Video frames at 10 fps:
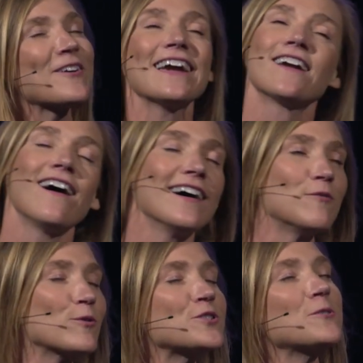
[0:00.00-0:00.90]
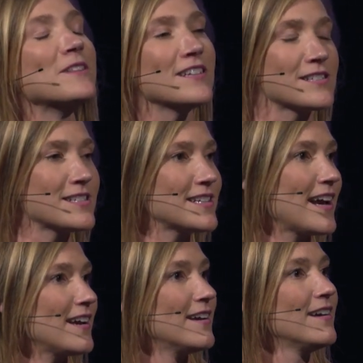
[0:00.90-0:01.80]
Okay, God, we're doing this
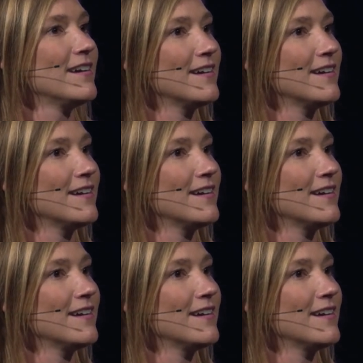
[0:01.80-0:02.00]
today.